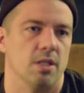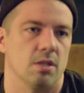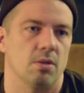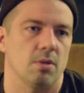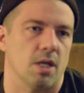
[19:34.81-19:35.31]

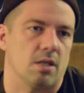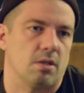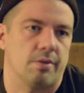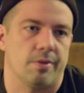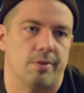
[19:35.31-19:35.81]
you know,
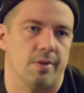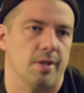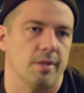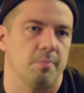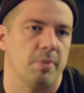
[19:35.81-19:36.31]
like, you know,
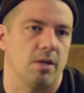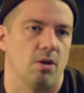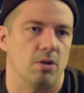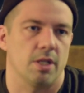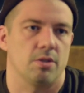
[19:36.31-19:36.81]
in the big
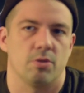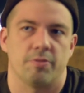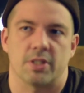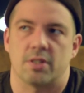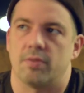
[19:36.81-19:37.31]
hall at Doer
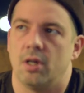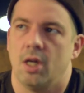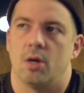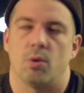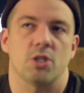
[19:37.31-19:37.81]
Festival.
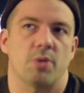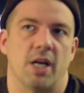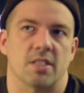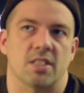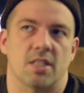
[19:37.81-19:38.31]
Once we
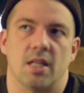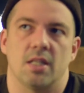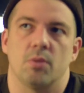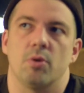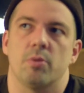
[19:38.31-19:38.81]
had to stand
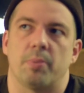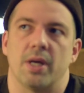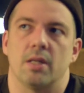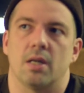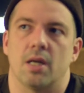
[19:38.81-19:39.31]
in, we were
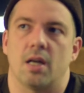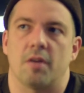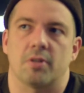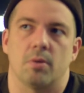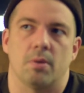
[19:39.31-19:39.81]
playing there, and
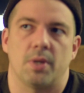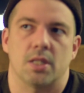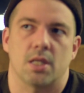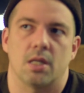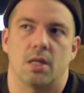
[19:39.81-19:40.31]
Afrika
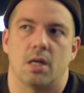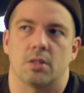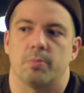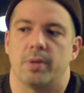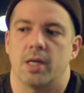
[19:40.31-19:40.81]
Bambaataa and
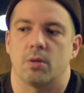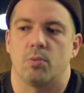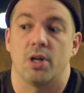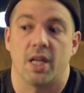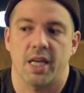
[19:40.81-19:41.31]
Arthur Baker
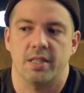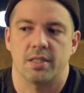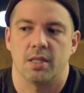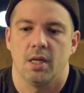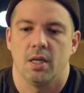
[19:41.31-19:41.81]
were
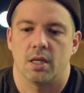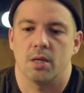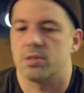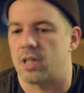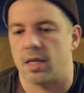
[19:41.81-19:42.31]
late. And he
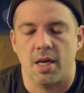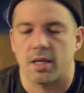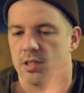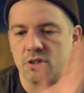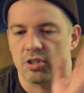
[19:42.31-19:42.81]
was like, yeah,
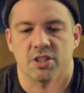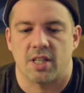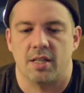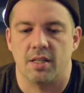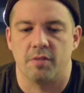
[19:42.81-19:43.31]
can you just
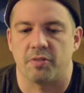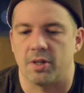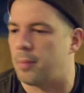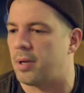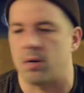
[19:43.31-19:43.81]
stand in for
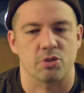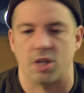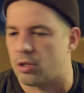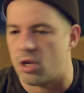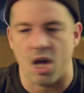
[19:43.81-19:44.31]
them? And I was
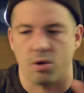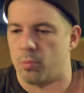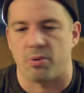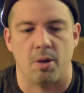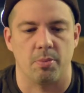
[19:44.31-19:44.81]
like, yeah, no
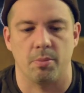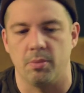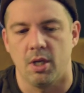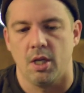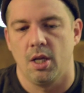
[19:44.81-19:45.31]

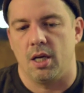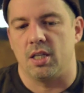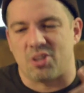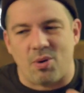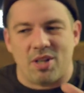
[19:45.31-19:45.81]
problem.
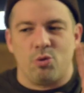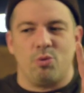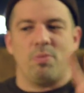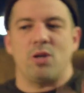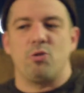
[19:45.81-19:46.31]
And so I knew
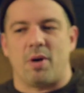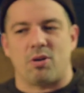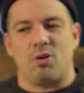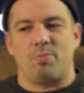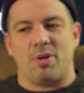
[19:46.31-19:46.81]
Manu
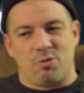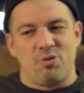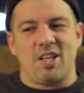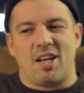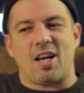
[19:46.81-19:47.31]
Baron, but
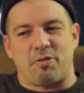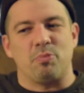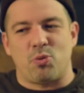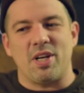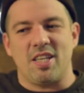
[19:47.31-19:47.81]
really like
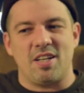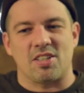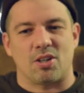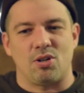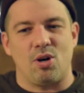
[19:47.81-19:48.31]
from 20 years ago